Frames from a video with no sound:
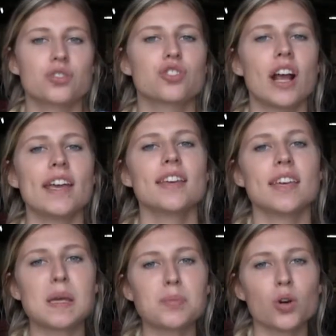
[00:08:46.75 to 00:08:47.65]
So try
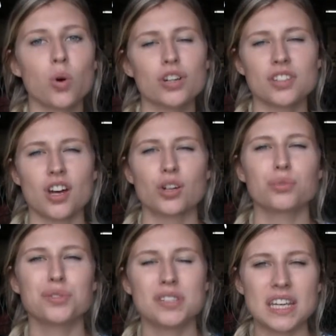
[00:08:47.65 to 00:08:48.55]
and keep your horse on a
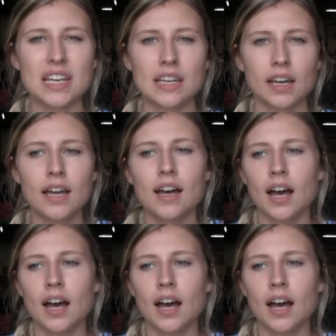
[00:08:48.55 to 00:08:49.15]
routine